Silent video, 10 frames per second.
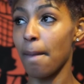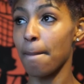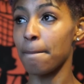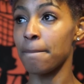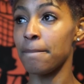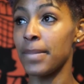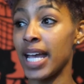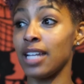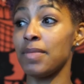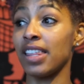
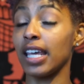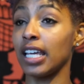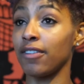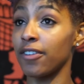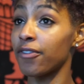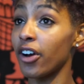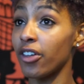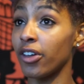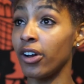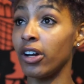made me think even
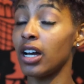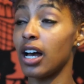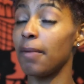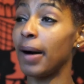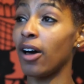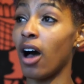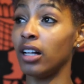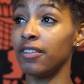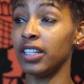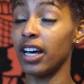further about all
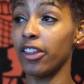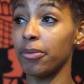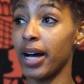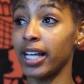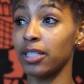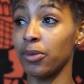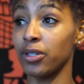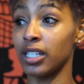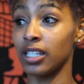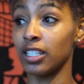of the other possible
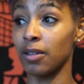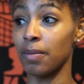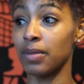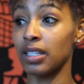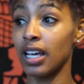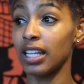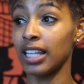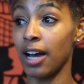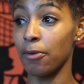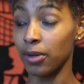systems
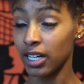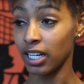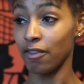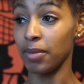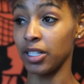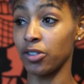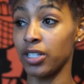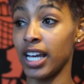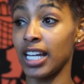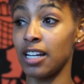that could have been
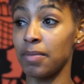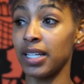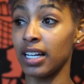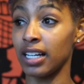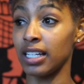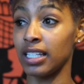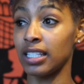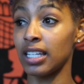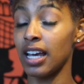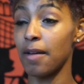created because